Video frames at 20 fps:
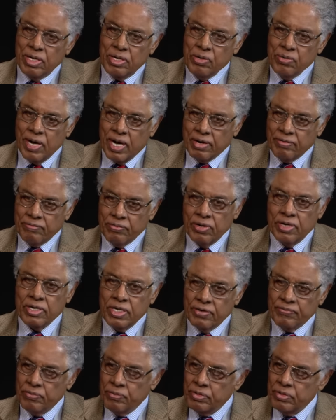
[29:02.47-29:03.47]
you, you had a
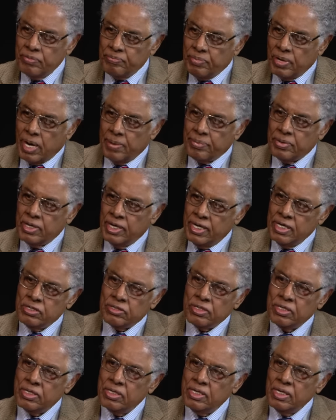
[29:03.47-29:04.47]
very different
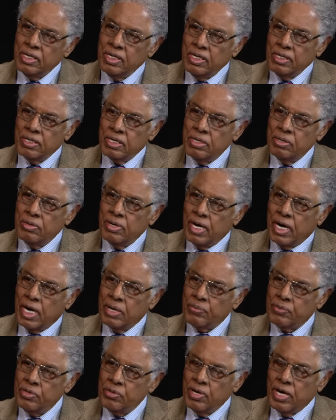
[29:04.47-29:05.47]
population than you
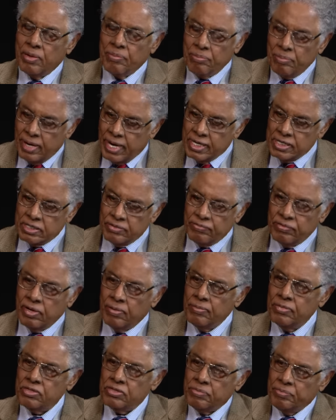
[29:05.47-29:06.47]
had when you have massive
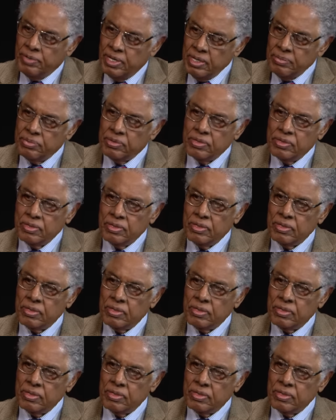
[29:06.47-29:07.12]
numbers of people.